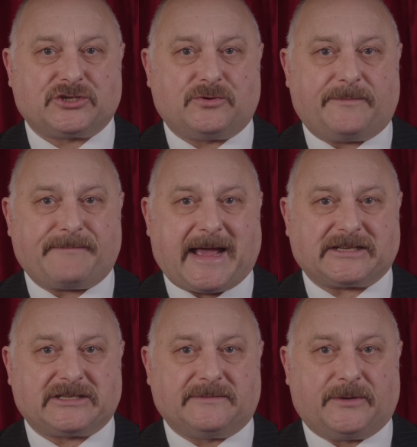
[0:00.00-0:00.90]
to a
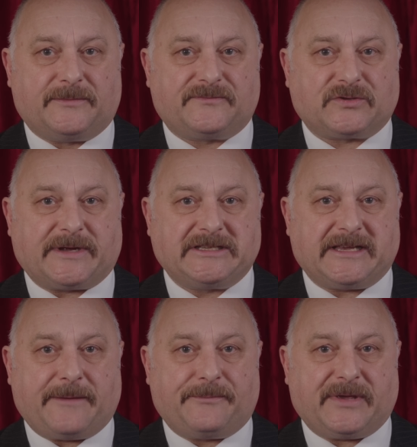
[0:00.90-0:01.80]
maximum of twenty miles